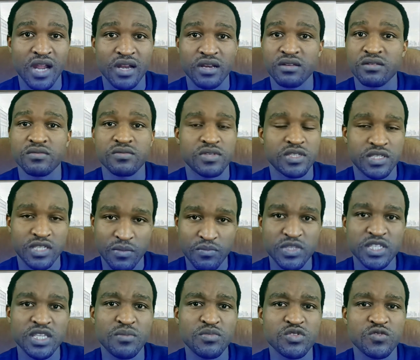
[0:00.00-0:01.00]
And
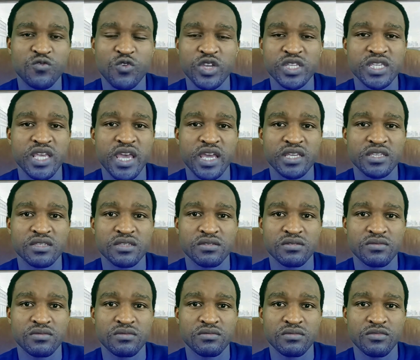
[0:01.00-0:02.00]
same too for his
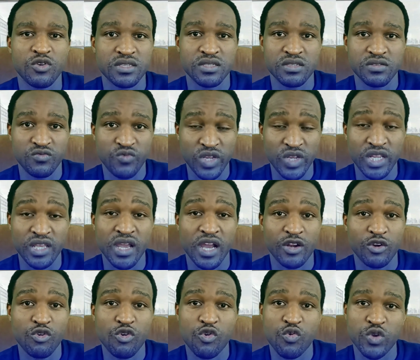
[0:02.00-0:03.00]
ex. It's
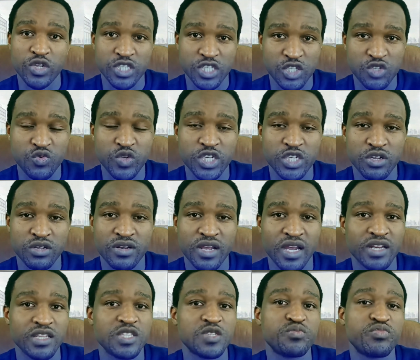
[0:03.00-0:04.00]
really an awkward
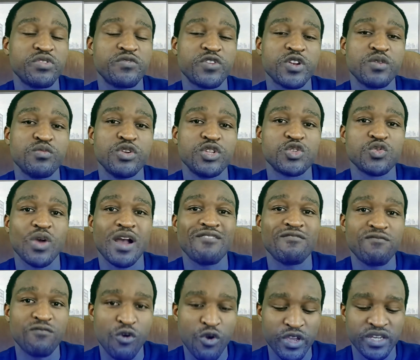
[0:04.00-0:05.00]
situation, and it's preferable to
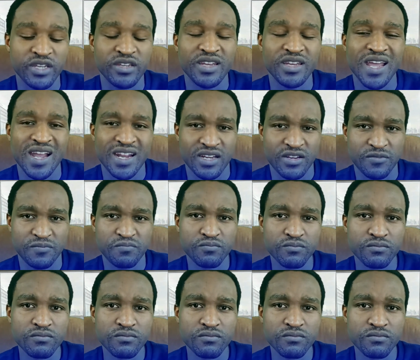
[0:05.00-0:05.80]
avoid that.